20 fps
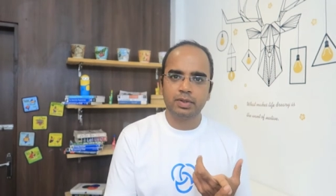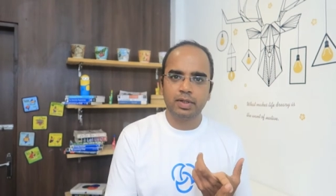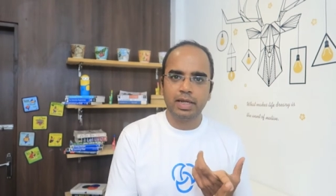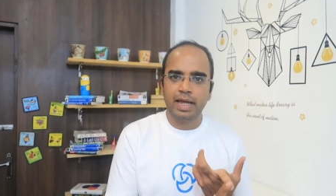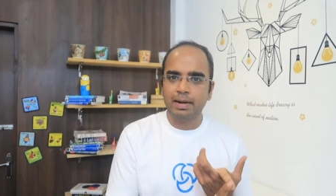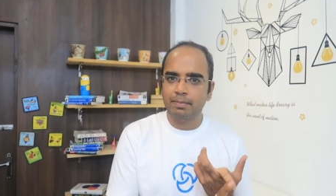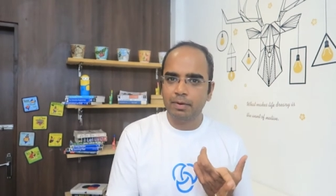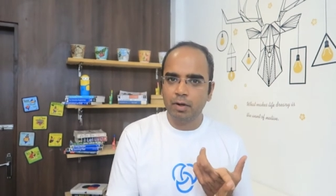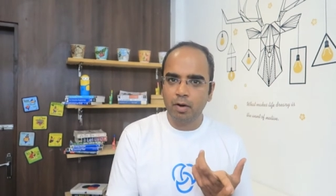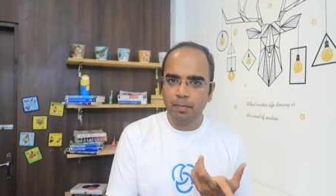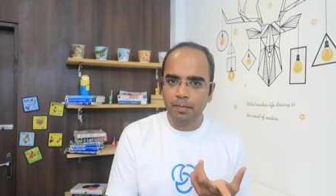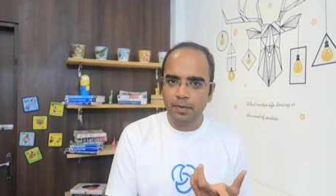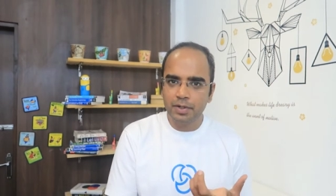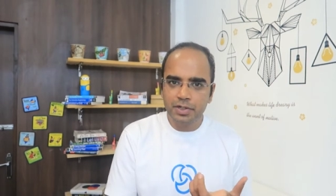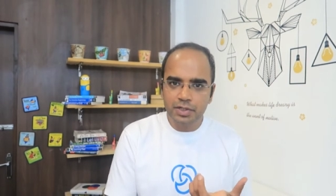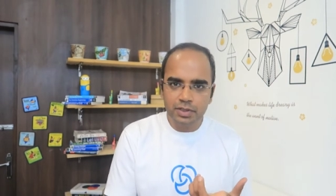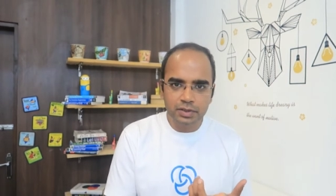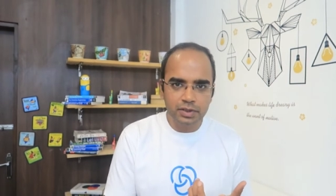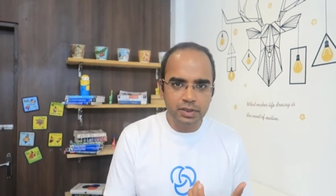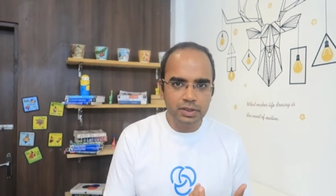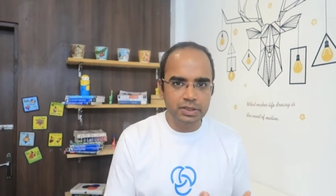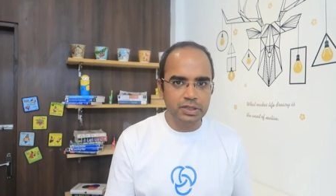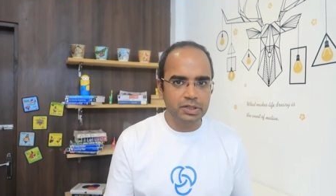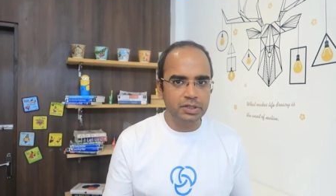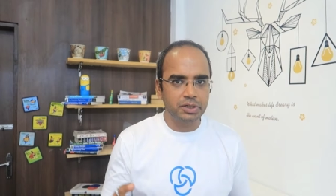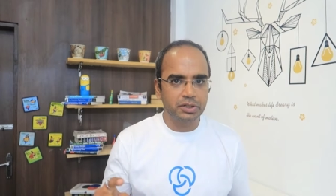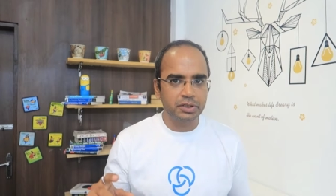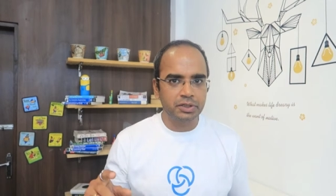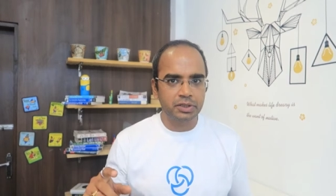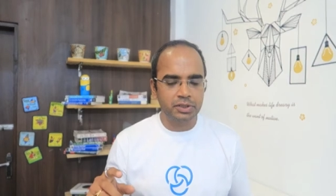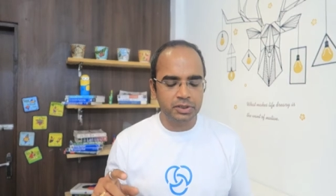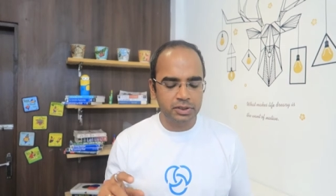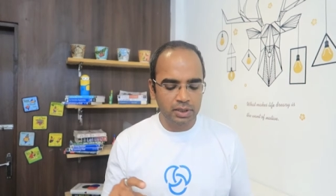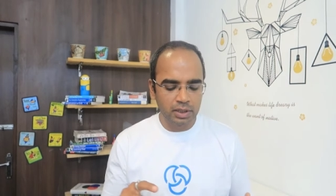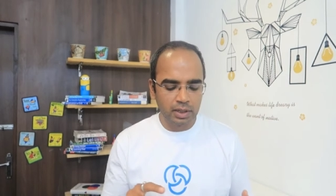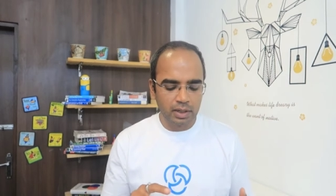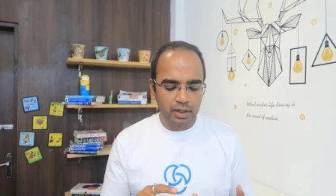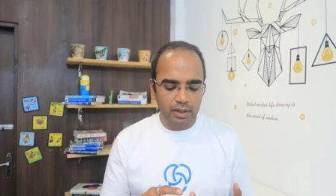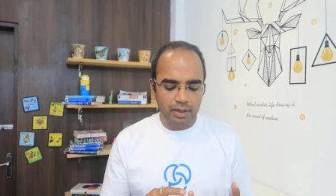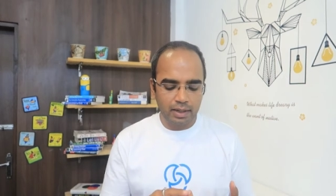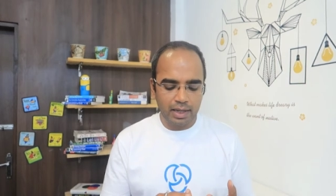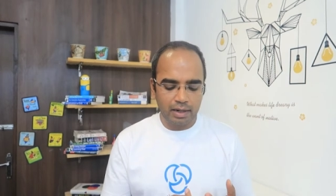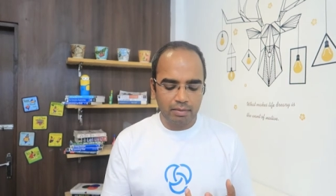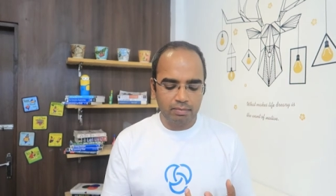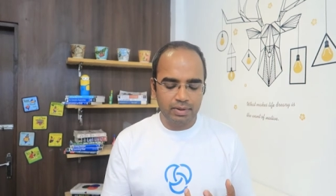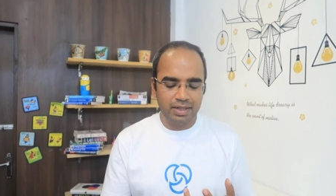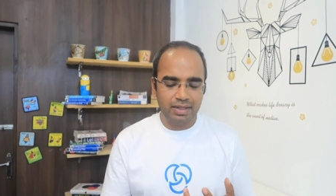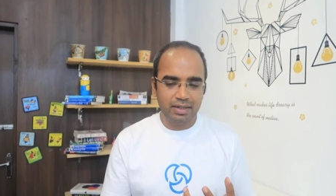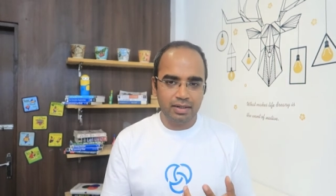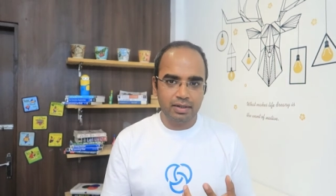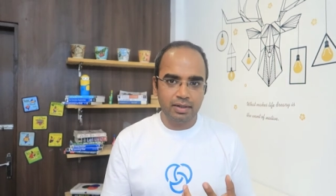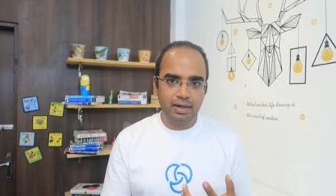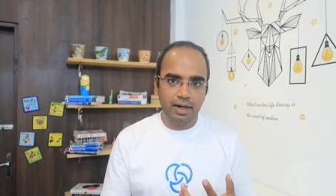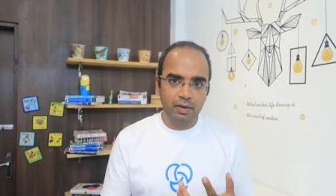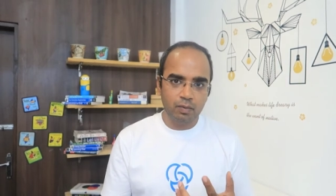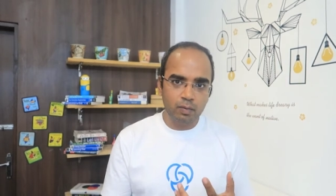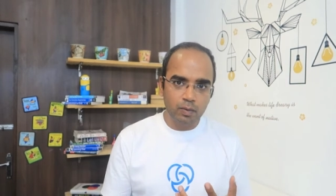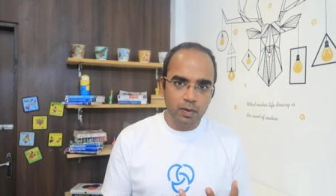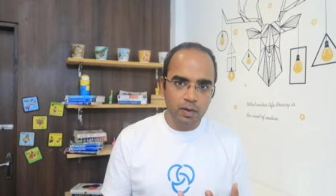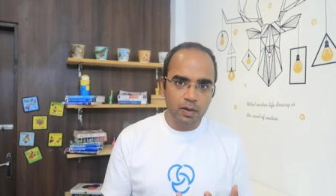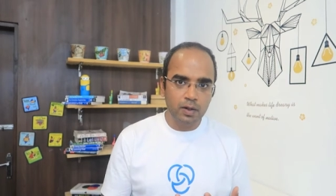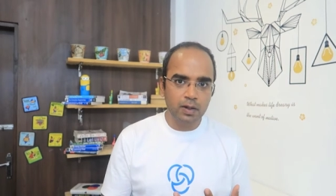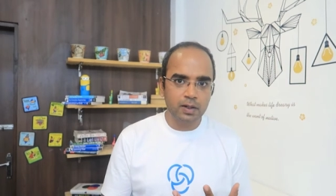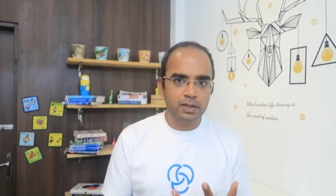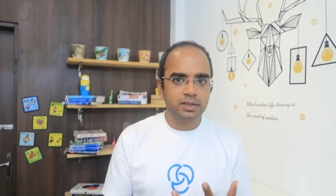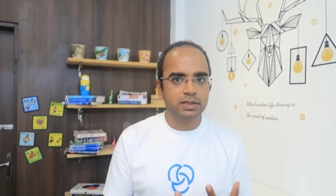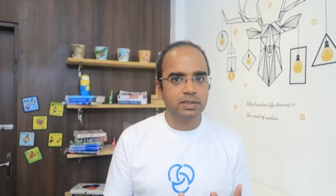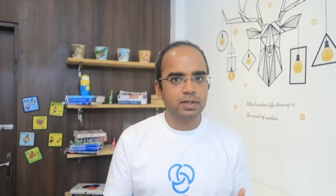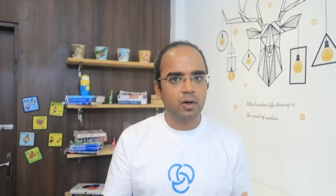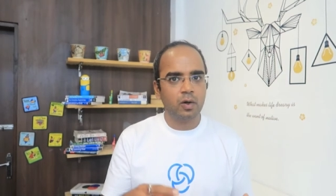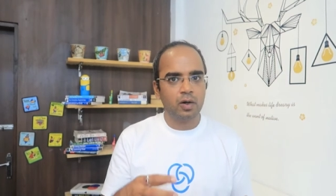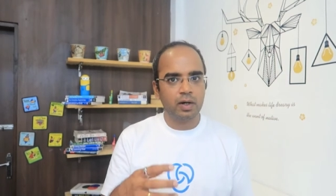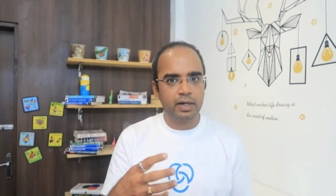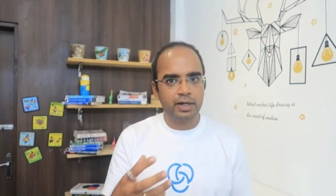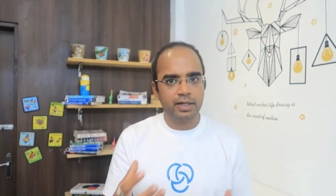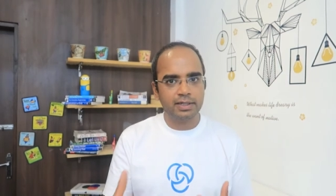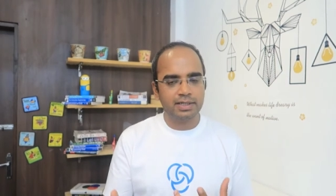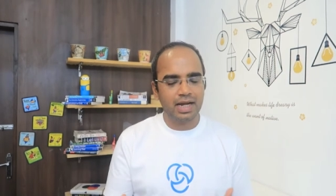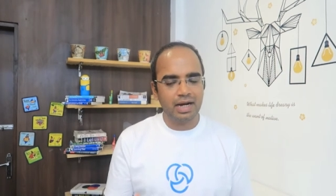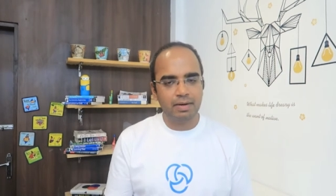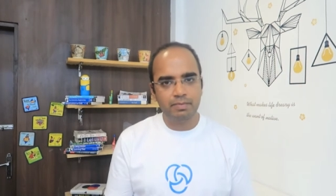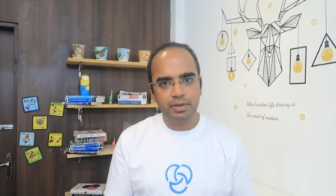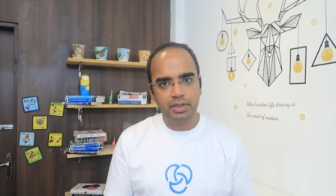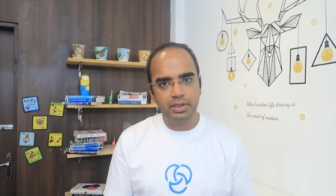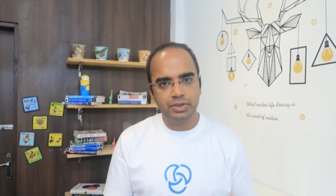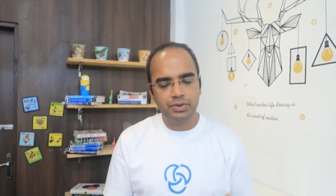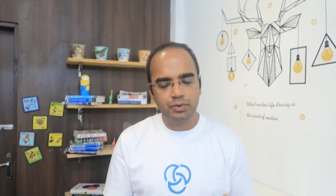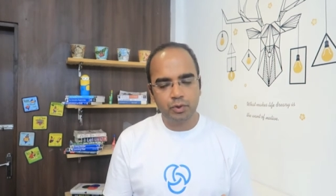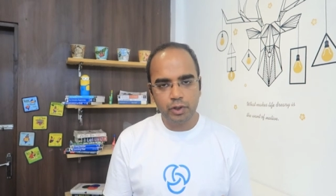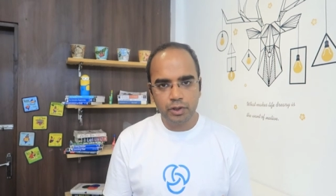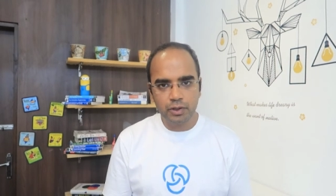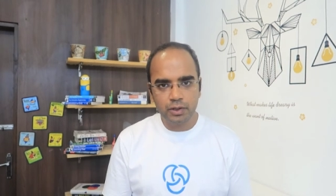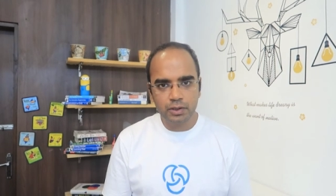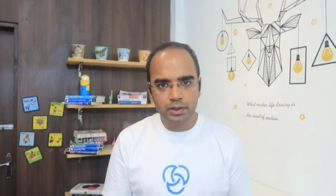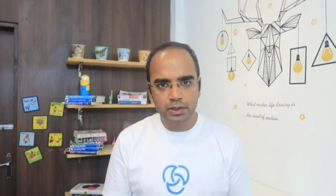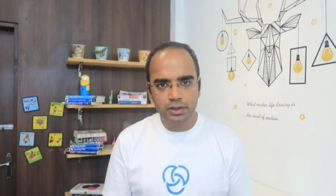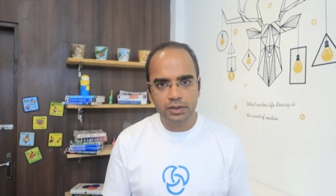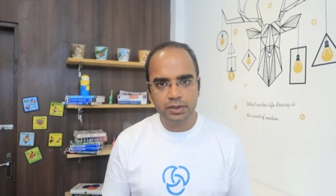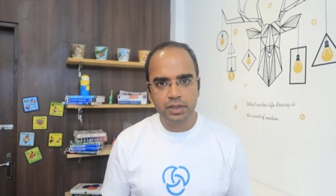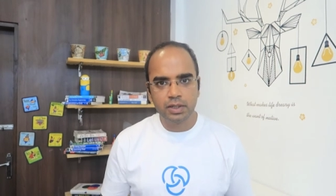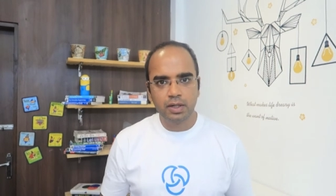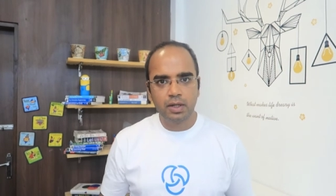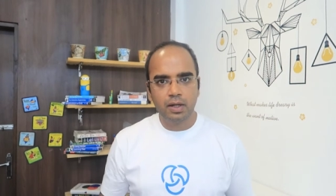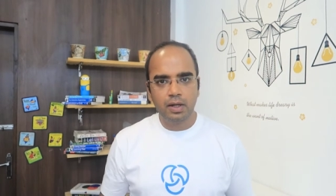can be operations engineers, can be networks or Linux administrators,